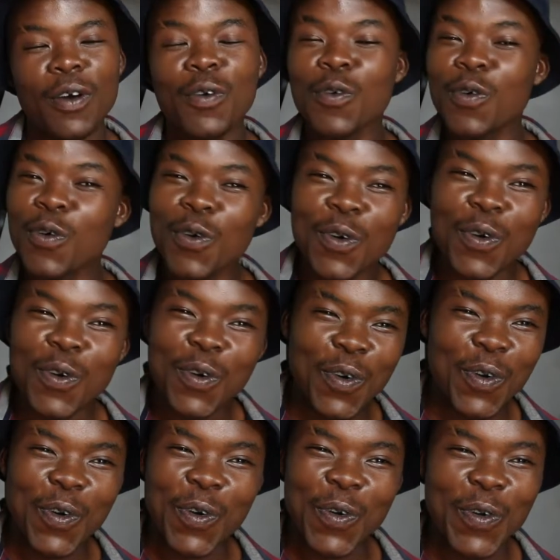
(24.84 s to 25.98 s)

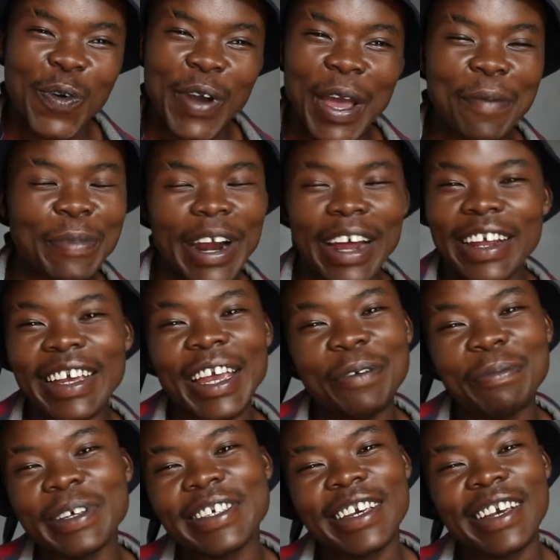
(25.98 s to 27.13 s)
Ooh, hey, bro, the
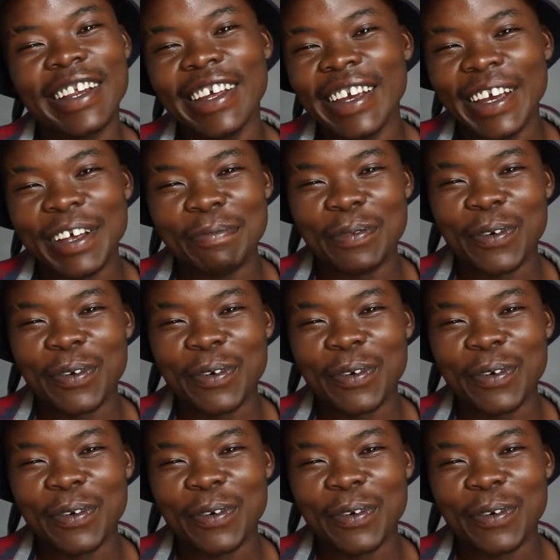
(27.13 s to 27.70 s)
game is killing it,